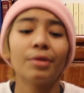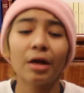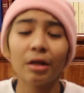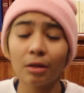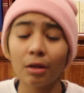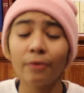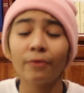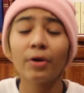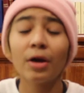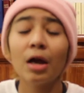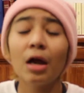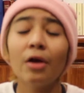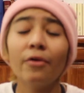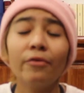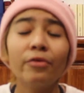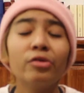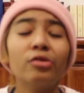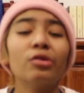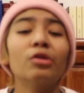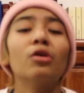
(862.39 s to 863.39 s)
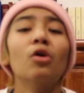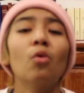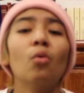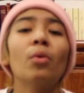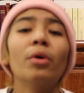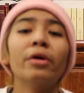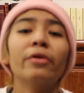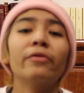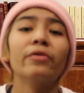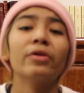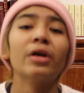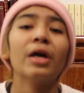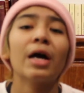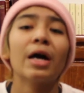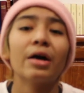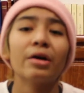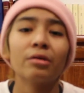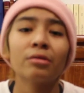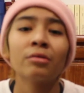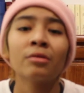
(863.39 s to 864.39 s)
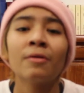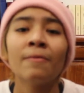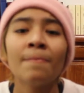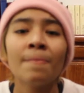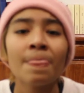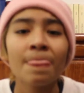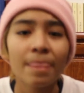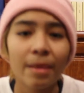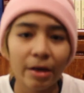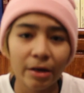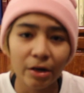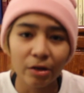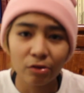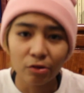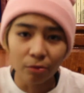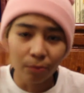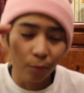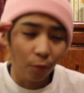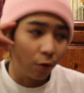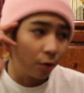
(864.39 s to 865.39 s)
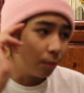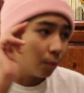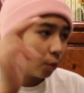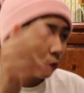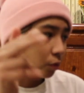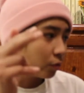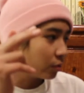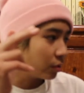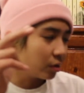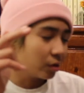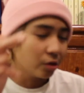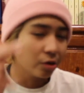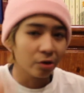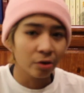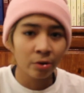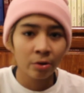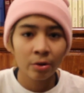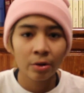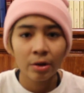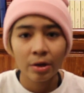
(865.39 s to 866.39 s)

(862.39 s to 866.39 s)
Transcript: I love every single one of you guys. And it's your boy Morrissey here.